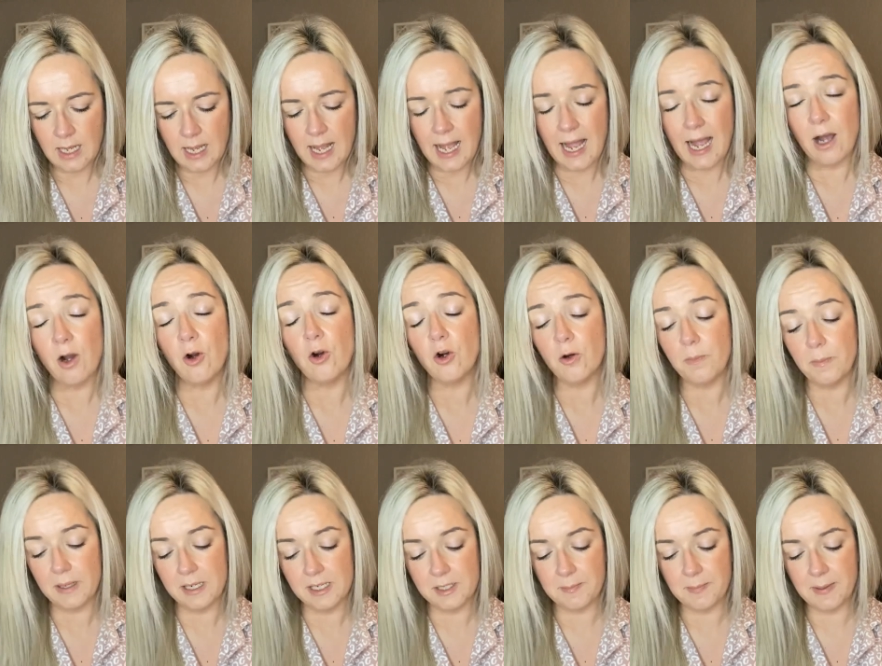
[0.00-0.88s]
I
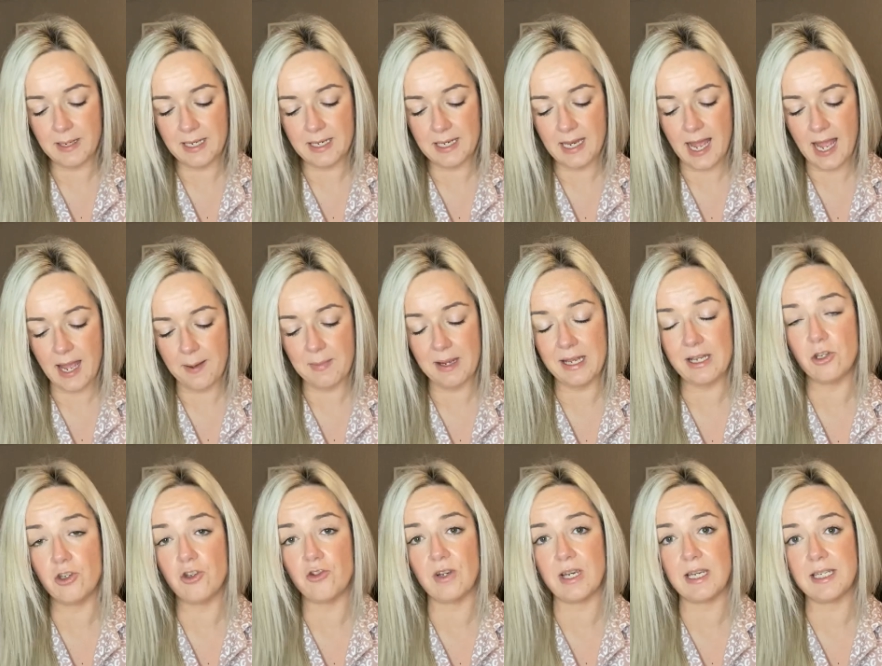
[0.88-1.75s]
hope it's been
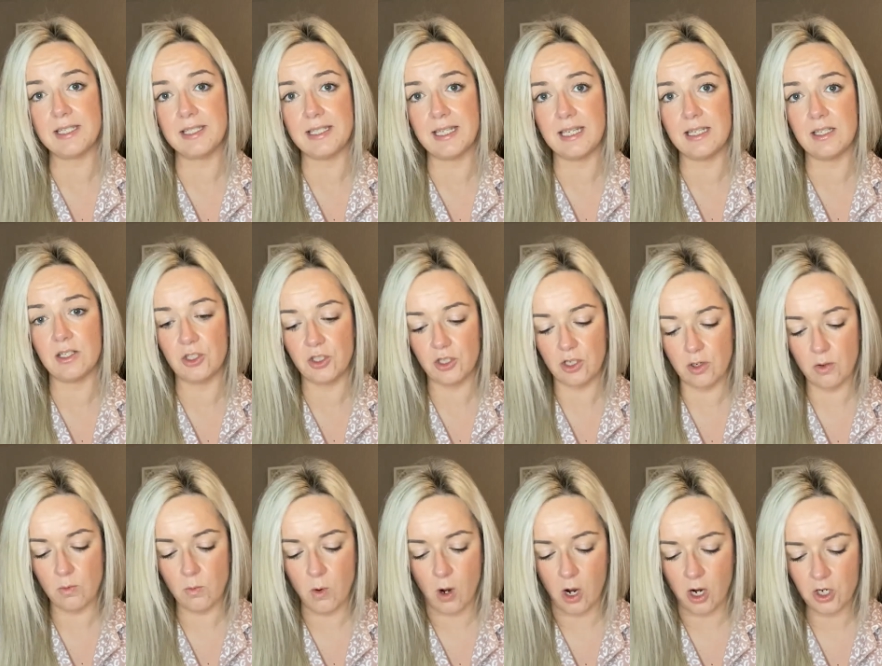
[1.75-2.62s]
interesting to
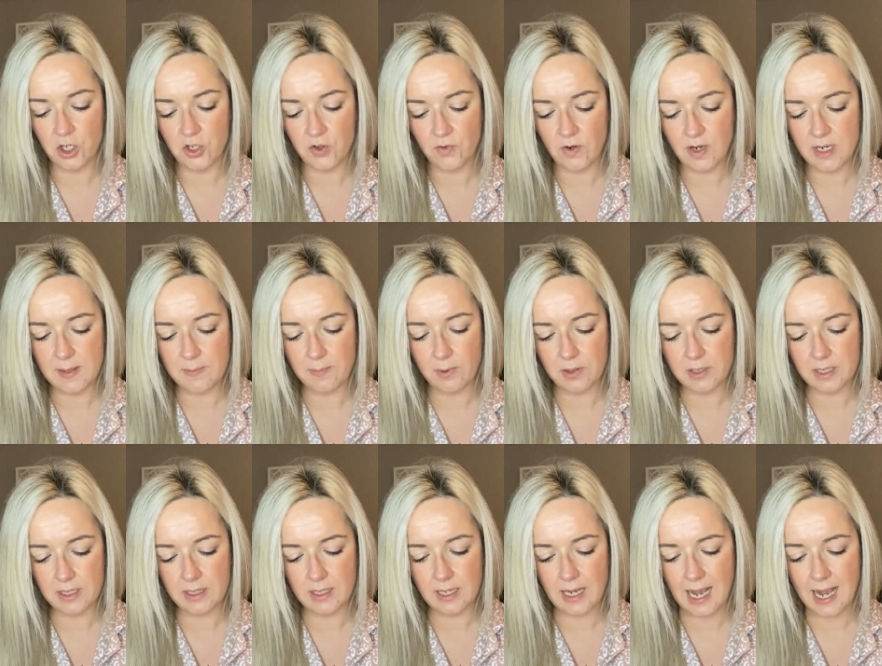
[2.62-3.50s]
watch for anybody
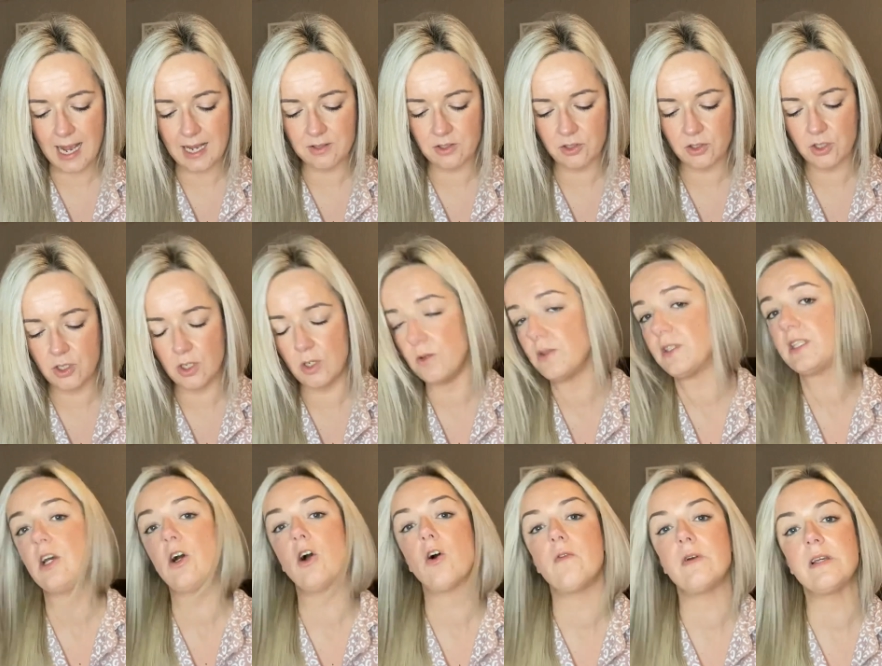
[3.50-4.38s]
that hasn't used
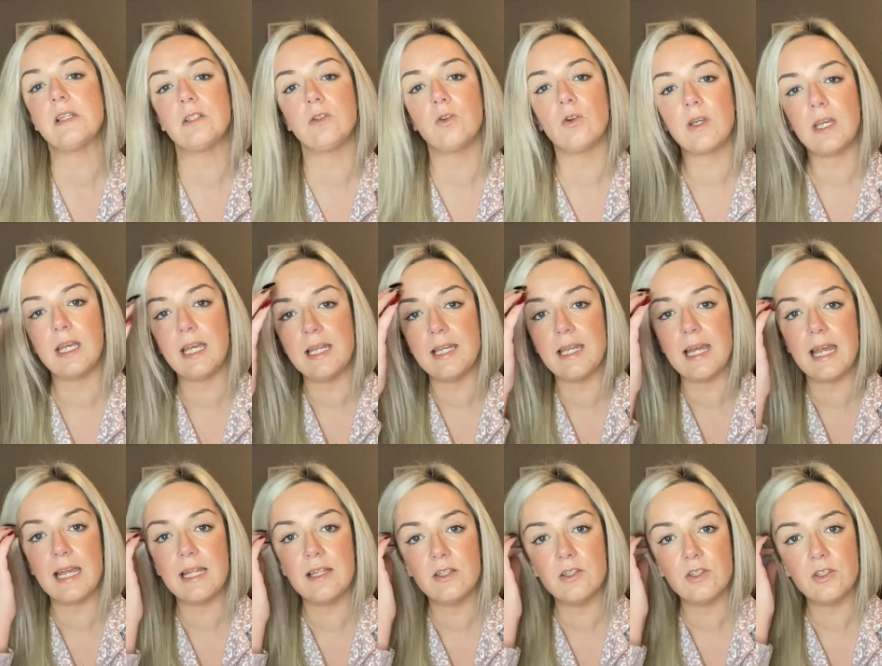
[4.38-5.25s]
it or is looking
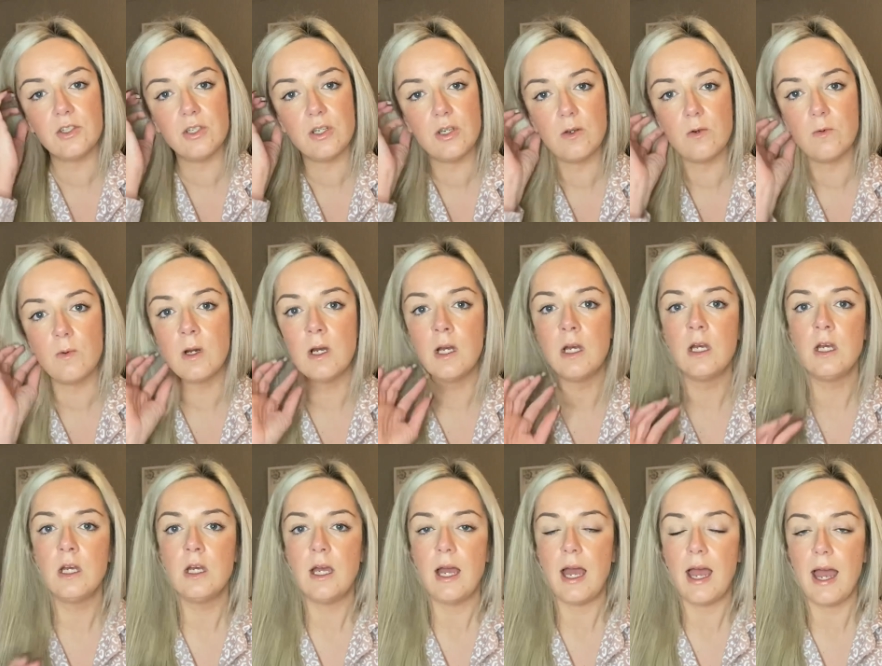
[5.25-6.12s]
into
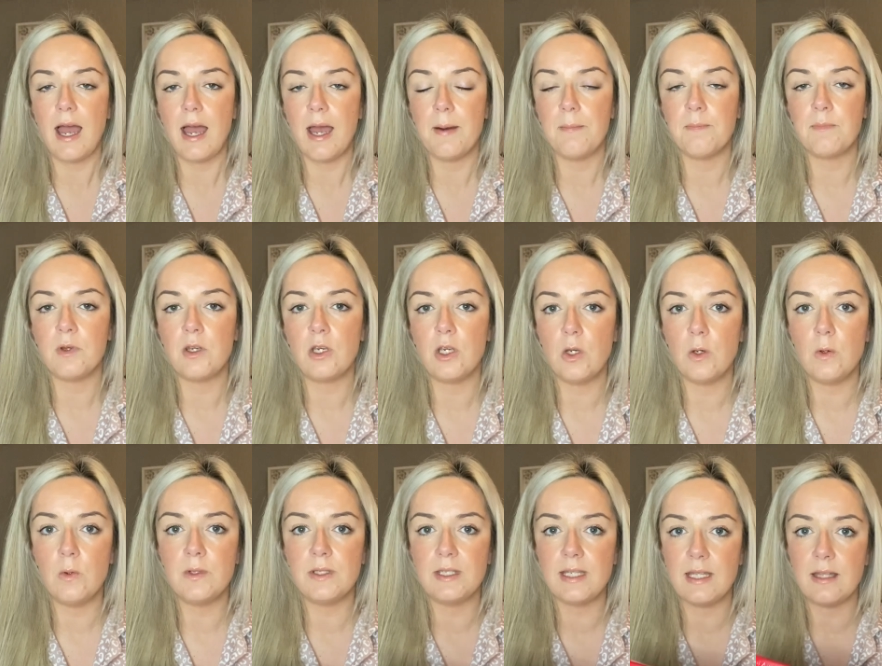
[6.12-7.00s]

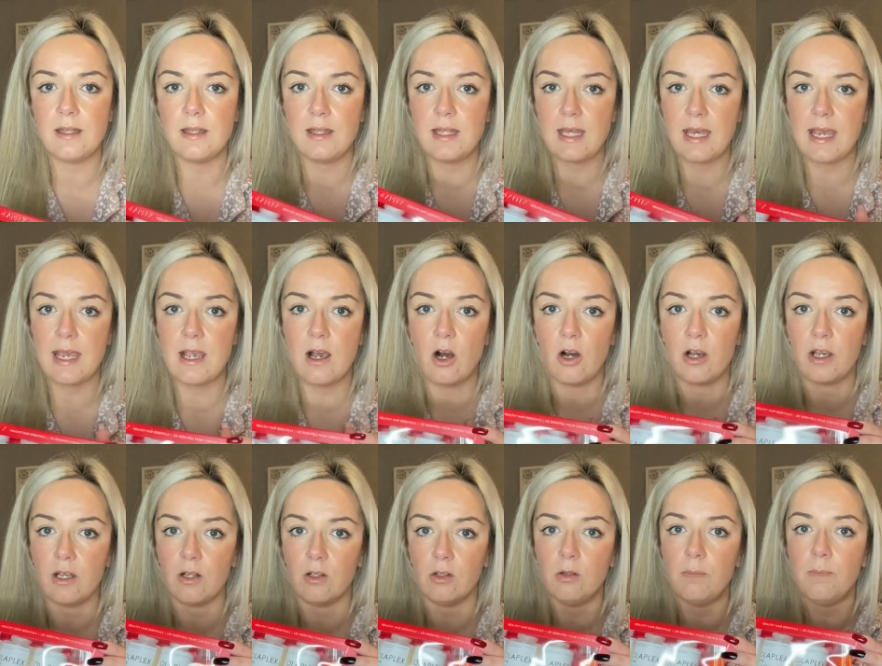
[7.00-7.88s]
using the
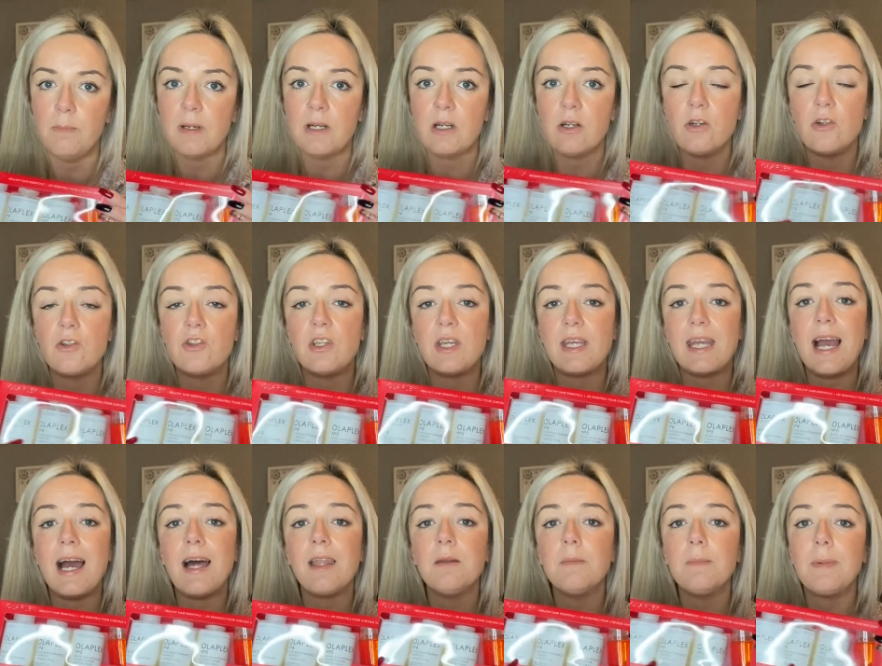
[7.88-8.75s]
oil, because you
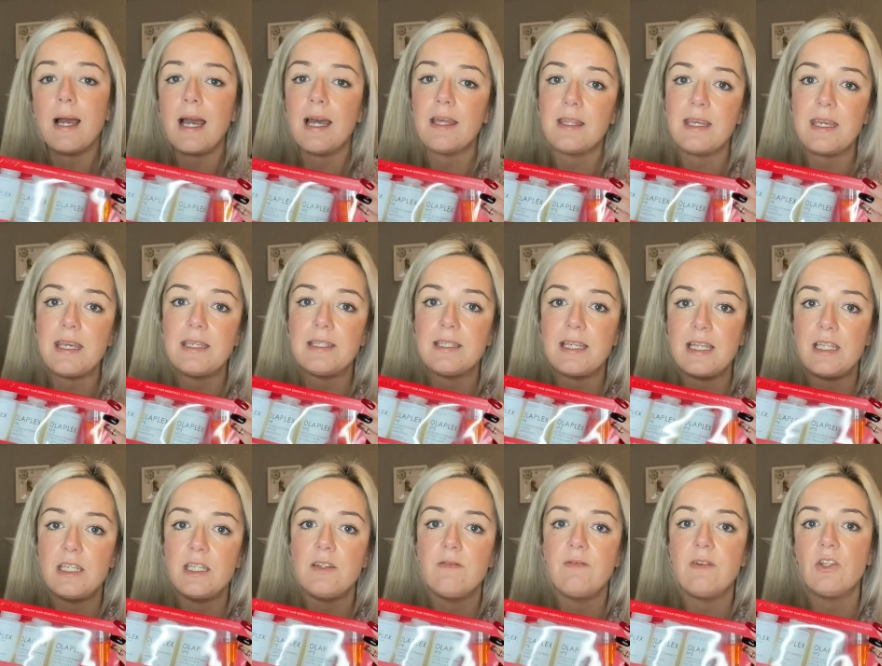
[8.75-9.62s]
can buy these
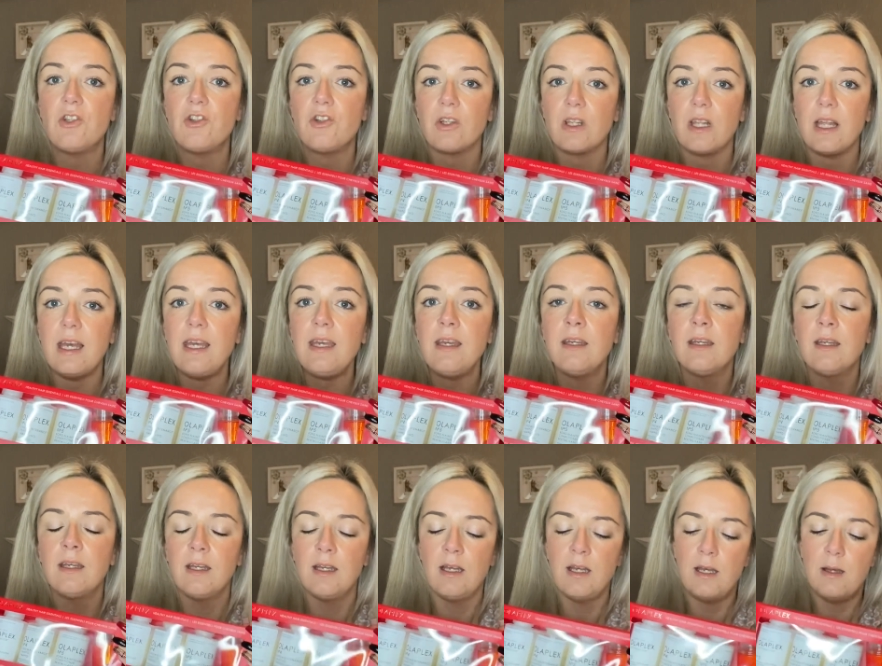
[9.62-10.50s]
individually,
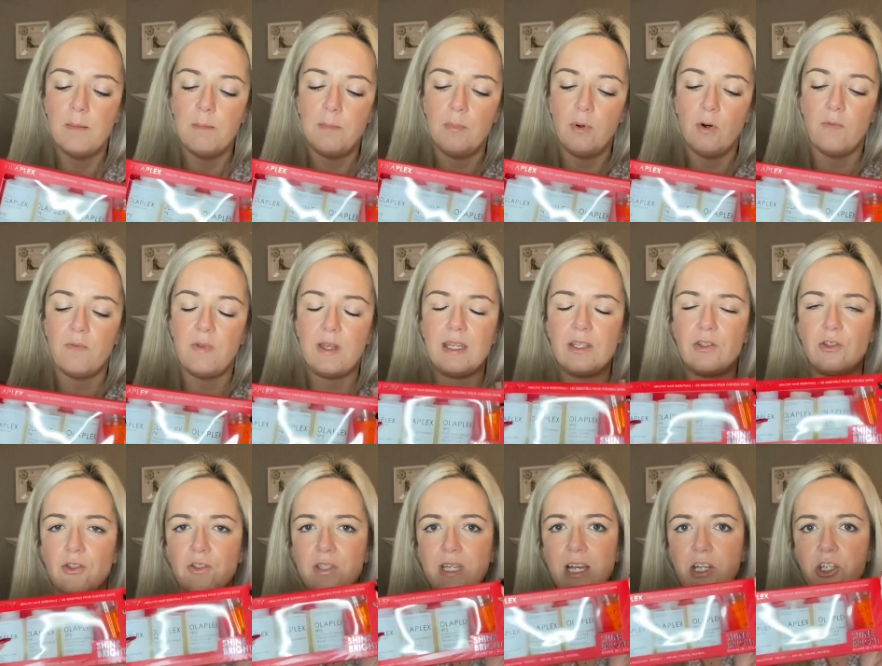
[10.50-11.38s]
but this
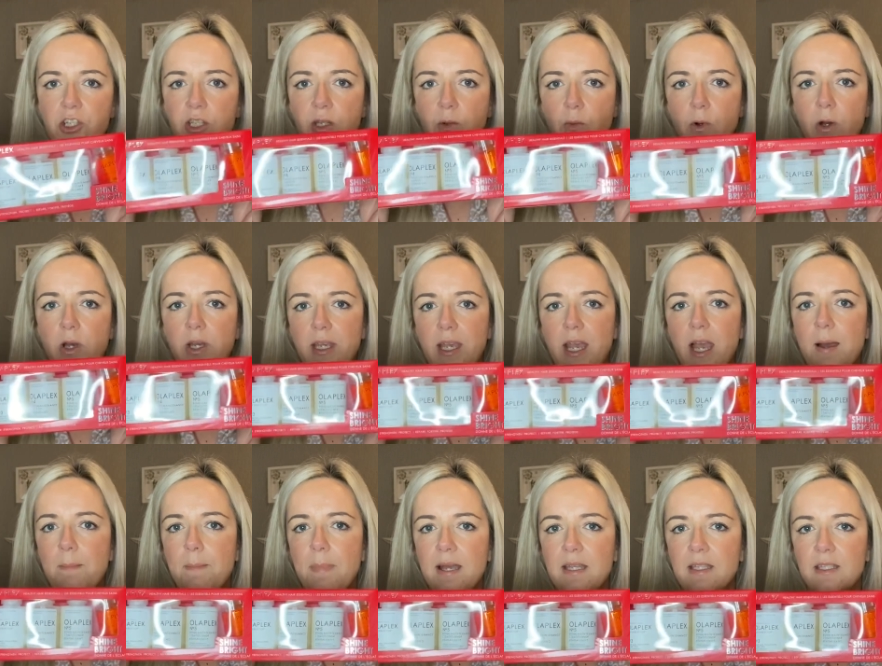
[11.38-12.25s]
does actually work
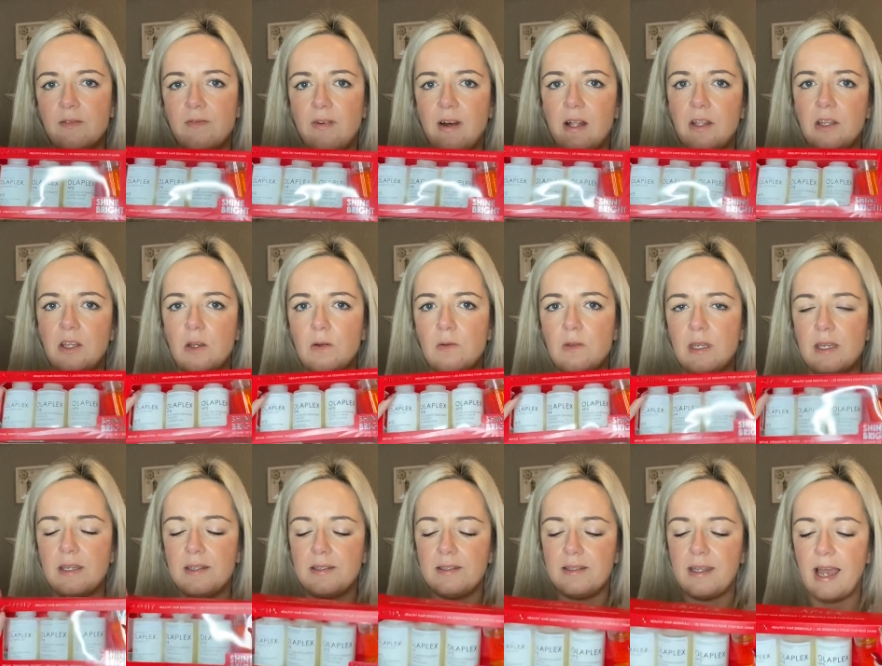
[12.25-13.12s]
out better value,
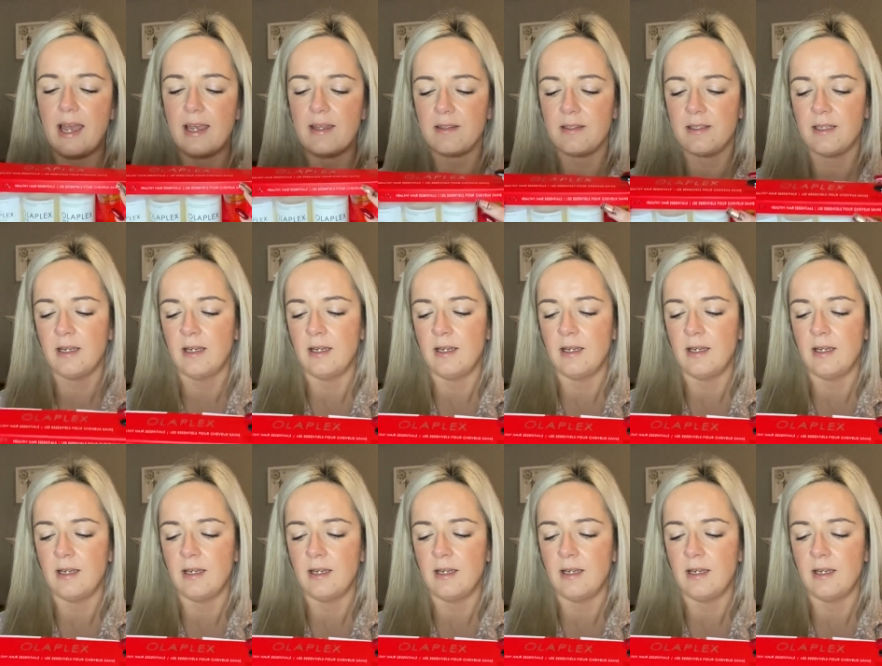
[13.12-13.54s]
this set.